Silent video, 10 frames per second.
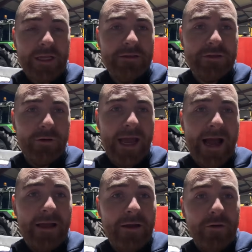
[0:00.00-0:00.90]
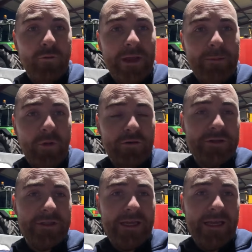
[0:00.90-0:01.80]
So yeah, we'll
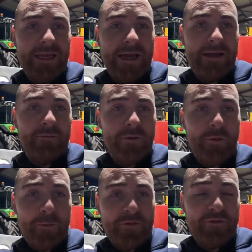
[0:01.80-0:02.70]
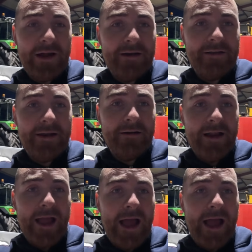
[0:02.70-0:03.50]
put up the flyer there,